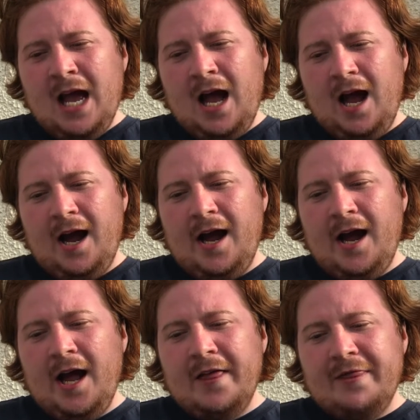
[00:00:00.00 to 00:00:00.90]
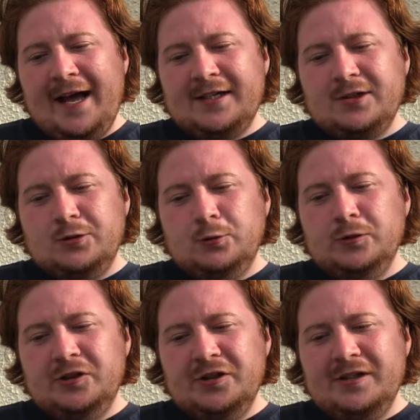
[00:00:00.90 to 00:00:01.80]
that
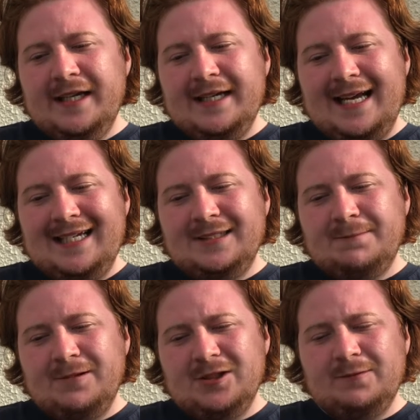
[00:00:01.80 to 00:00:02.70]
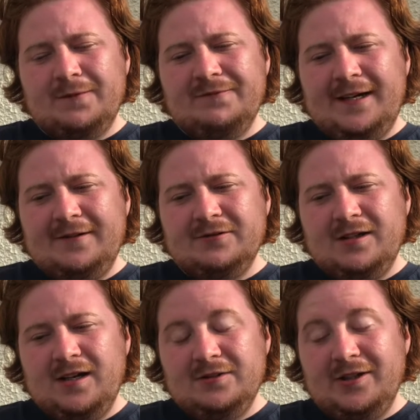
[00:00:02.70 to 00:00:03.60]
cool unit gets plus
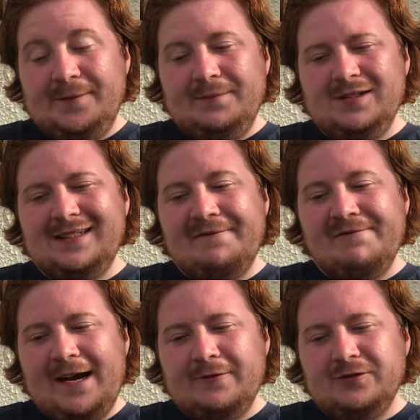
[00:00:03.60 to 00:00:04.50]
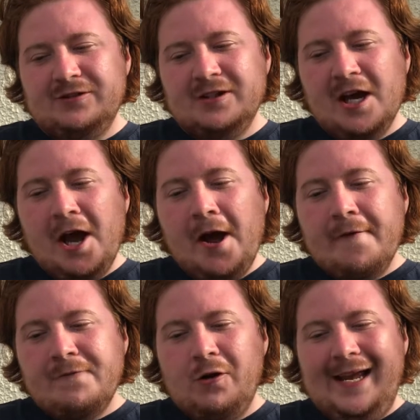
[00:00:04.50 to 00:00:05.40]
10,000
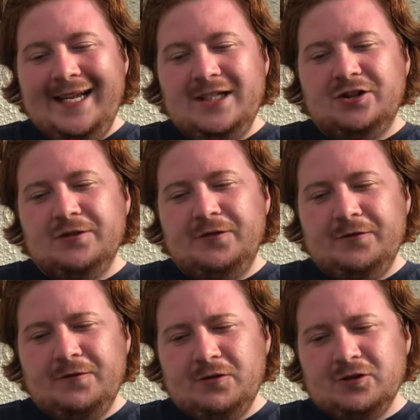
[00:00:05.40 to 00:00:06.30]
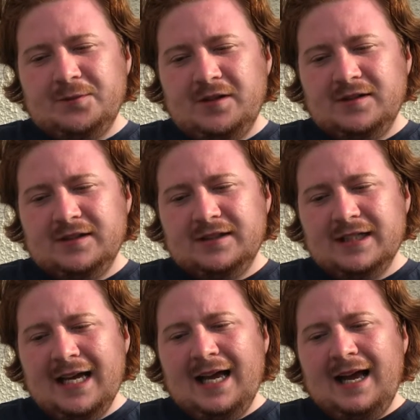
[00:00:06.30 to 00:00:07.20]
for each of your force markers,
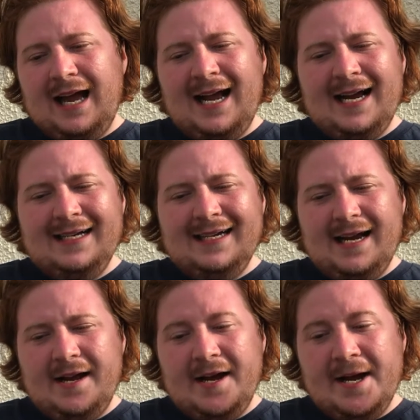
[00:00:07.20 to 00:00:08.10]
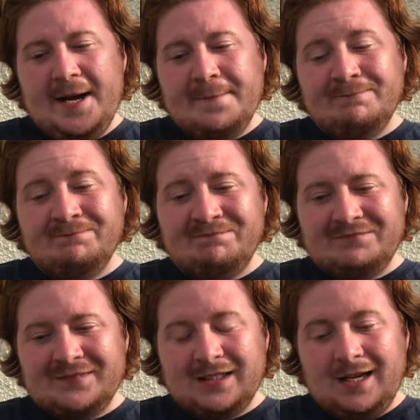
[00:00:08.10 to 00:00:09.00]
and
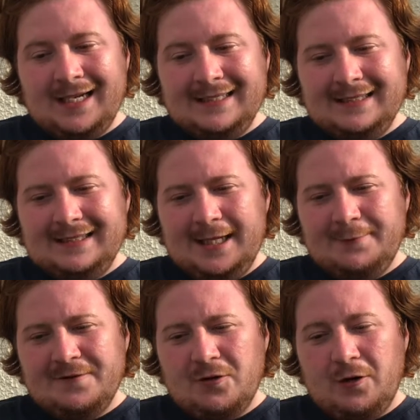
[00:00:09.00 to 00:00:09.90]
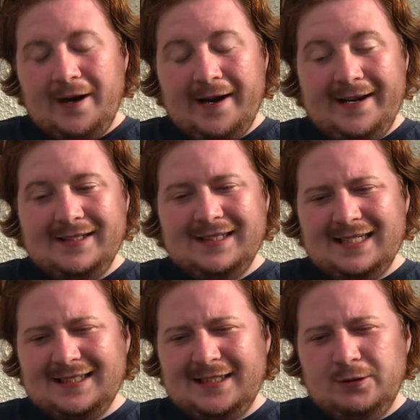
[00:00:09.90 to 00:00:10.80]
then we've got his
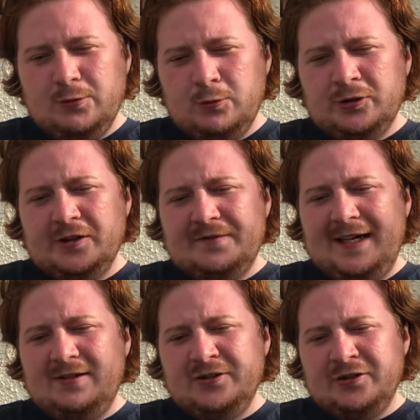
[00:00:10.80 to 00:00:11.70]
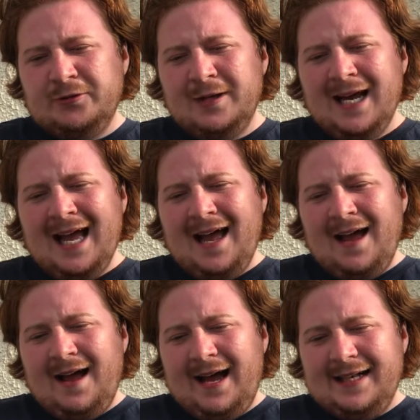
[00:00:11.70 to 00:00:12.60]
next skill, Auto Vanguard Circle.
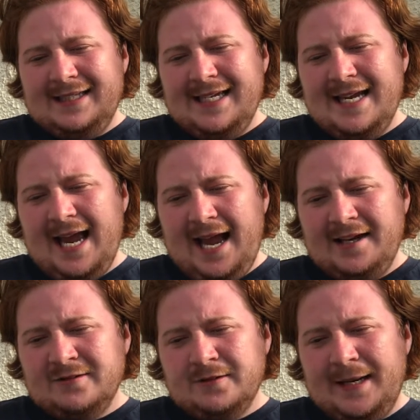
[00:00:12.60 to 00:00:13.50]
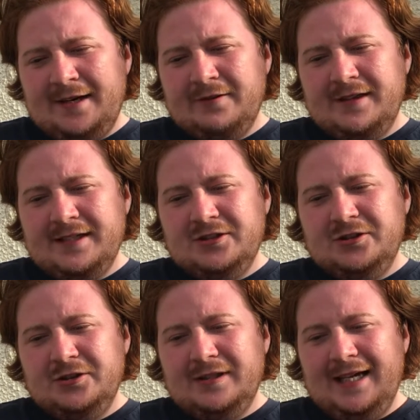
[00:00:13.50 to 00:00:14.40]
At the end of the battle, this
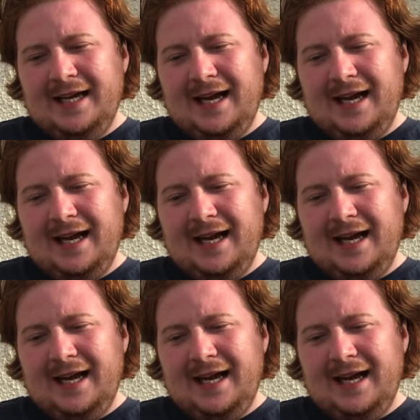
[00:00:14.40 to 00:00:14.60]
unit